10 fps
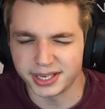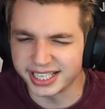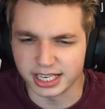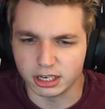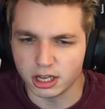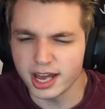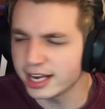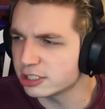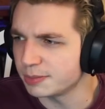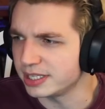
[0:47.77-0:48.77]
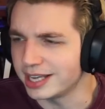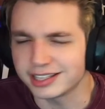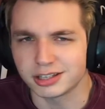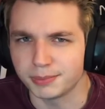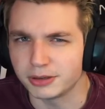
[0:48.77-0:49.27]
again, again, a lot has been
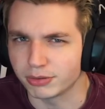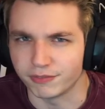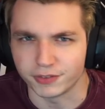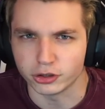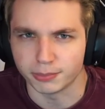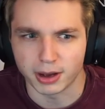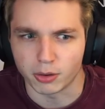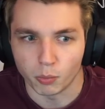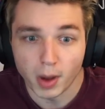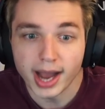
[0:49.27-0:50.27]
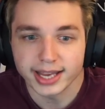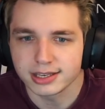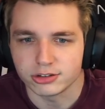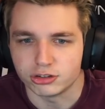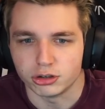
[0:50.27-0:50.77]
yet to be revealed about why
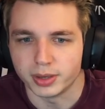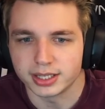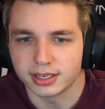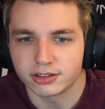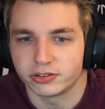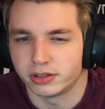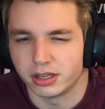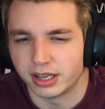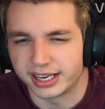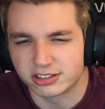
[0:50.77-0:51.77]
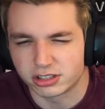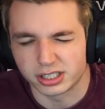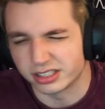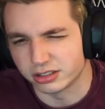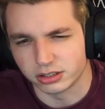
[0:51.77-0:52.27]
he's doing this and I guess
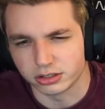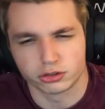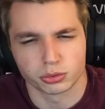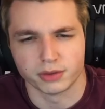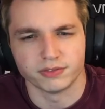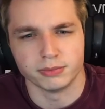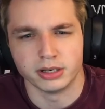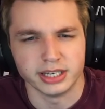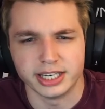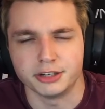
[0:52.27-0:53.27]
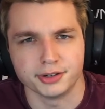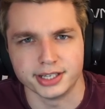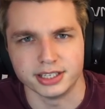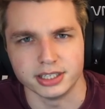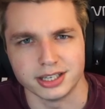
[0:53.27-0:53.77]
like the, the sort of nitty
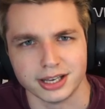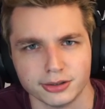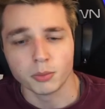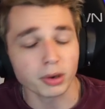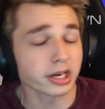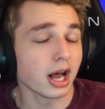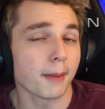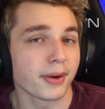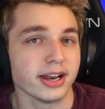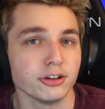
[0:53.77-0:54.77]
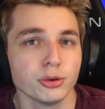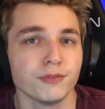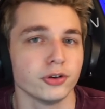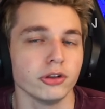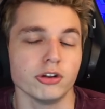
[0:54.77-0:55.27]
gritty details. We're gonna hop right into it. If
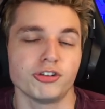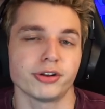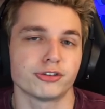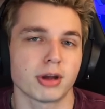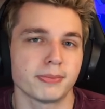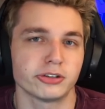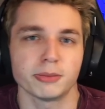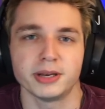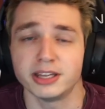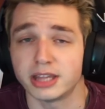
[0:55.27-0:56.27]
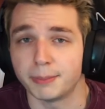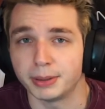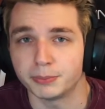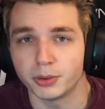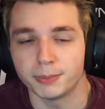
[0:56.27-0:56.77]
you're new to the channel, drop a sub and hit that
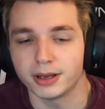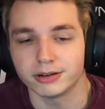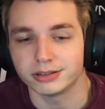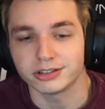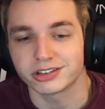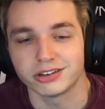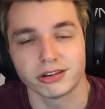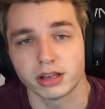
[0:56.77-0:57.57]
big boy bell and let's get into the